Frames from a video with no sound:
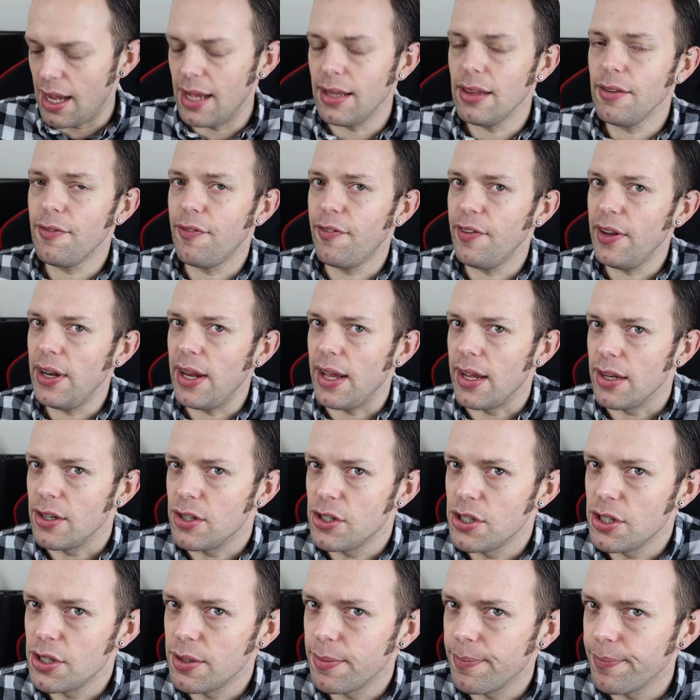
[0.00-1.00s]
And the
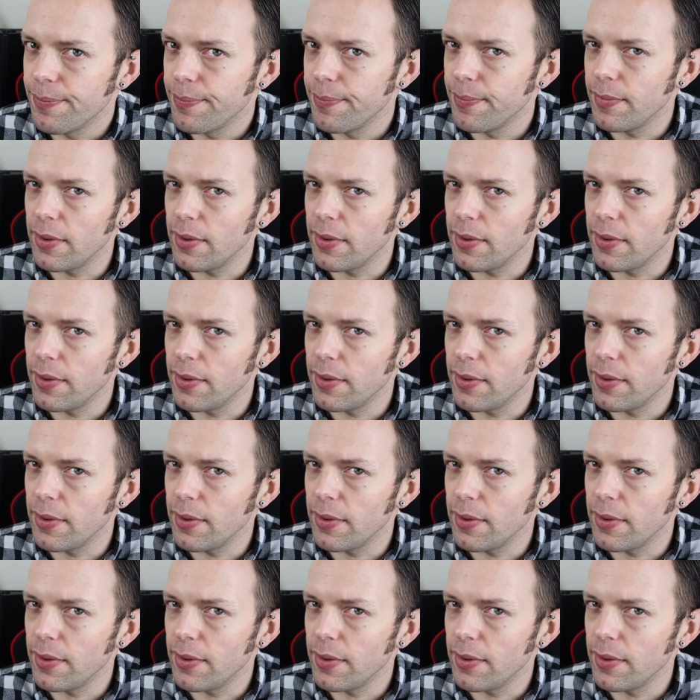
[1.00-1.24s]
finish.